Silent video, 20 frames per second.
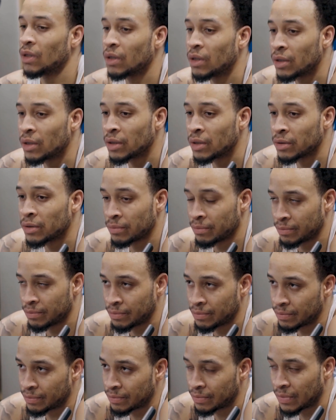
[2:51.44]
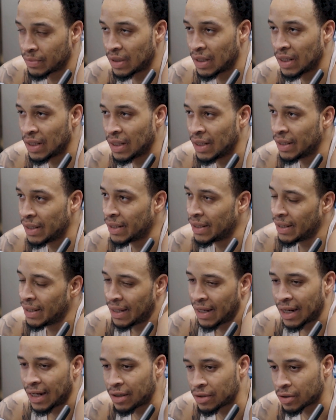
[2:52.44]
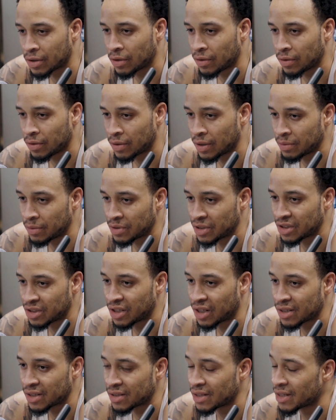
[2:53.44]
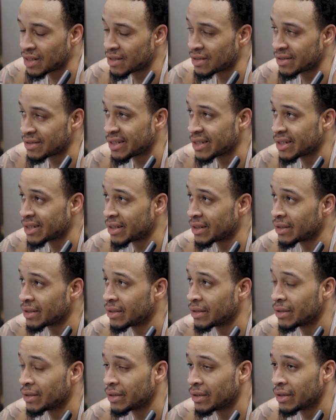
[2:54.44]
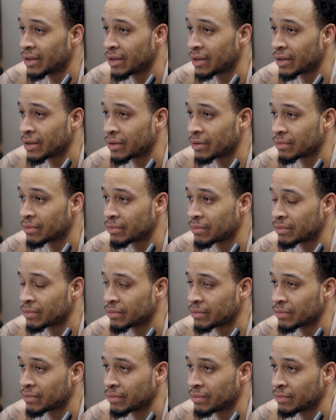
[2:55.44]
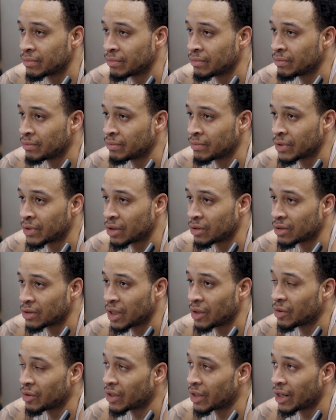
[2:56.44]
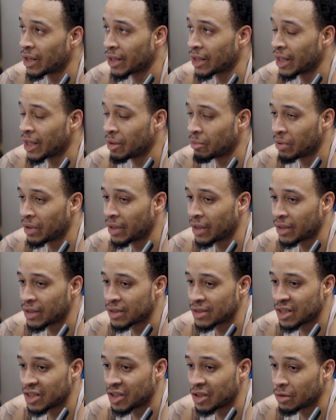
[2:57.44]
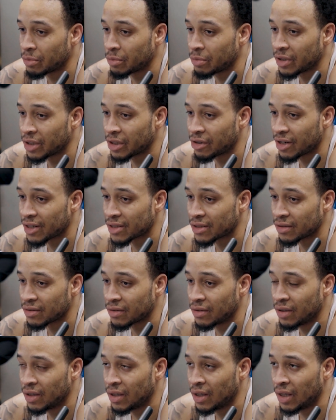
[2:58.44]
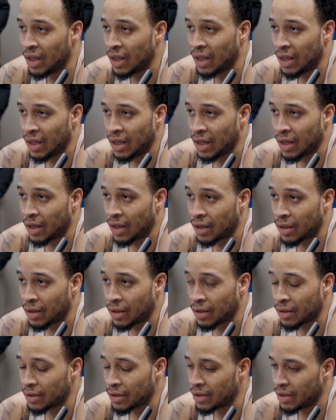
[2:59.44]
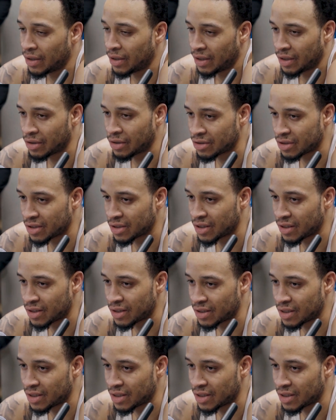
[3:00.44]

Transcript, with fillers: Um, I don't know. I'm just trying to stay consistent. Um, you know, stay within our game plan, continue to be aggressive. Uh, you know, just give the